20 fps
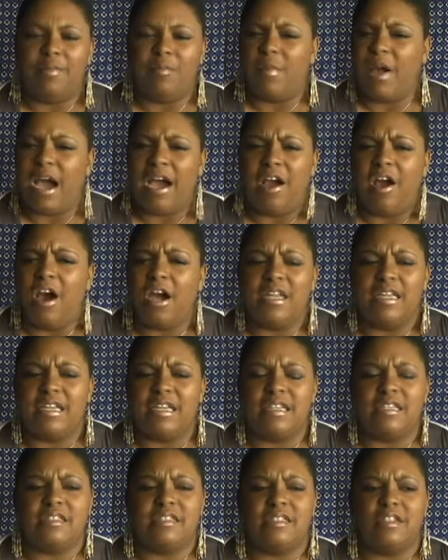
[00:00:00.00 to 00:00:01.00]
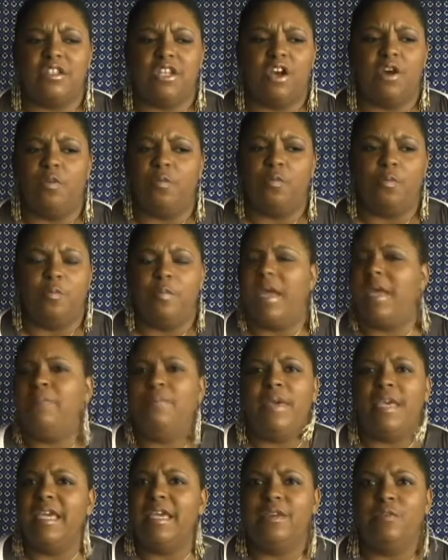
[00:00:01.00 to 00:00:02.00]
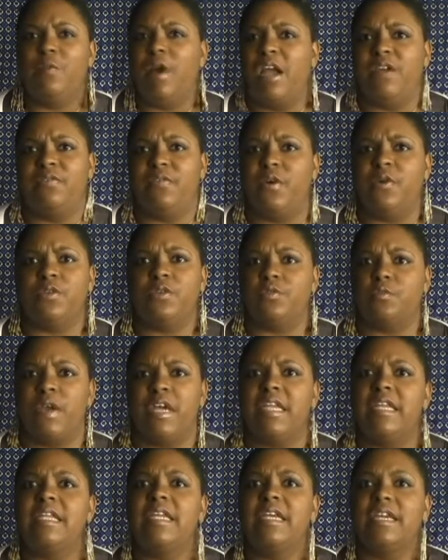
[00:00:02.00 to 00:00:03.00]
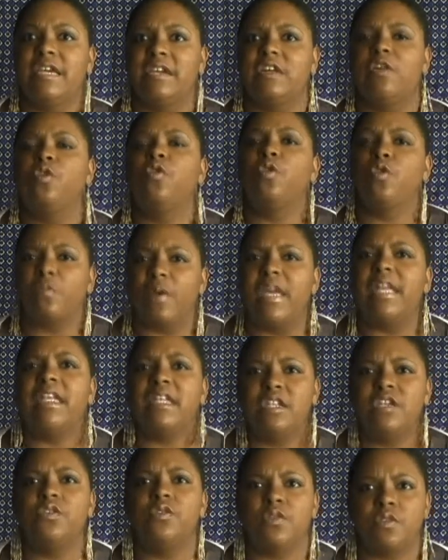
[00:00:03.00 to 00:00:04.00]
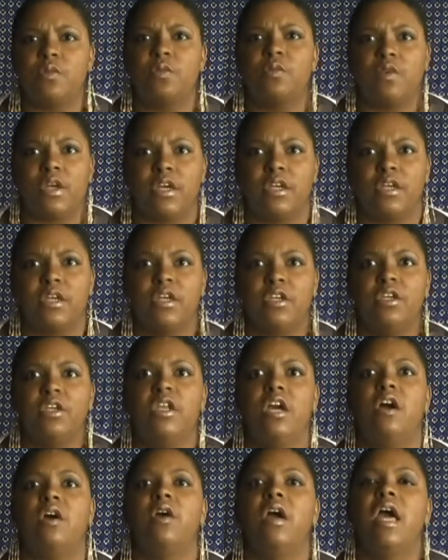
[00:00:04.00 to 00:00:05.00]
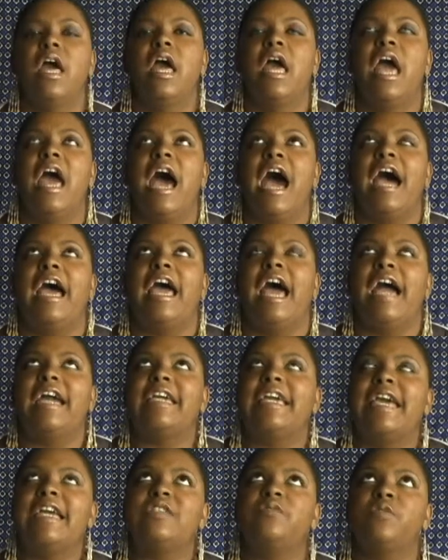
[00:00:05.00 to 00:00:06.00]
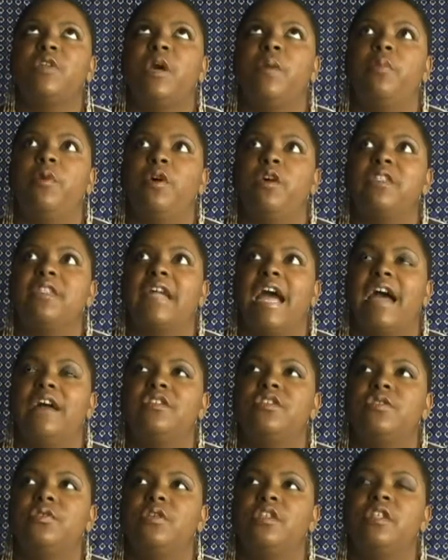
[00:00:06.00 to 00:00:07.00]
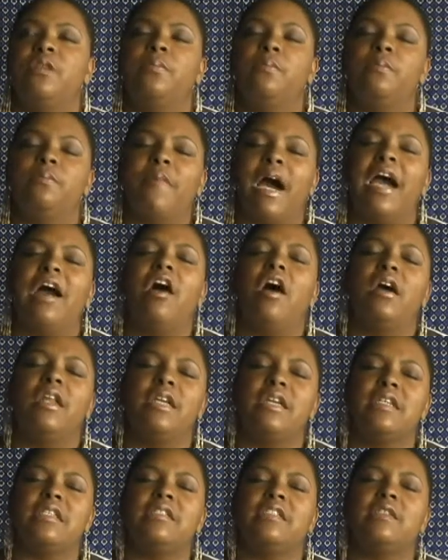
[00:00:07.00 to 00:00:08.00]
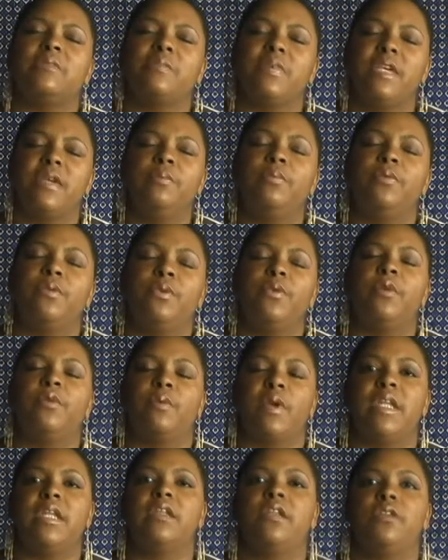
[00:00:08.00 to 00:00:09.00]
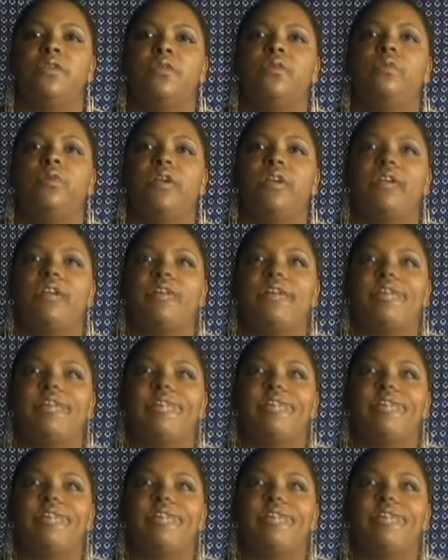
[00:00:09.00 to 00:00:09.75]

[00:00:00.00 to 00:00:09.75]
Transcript: audience, you know, may be white folks ready to hear, who are ready to do some work, you know. I guess when it boils down to it, my audience is people who are ready to do work.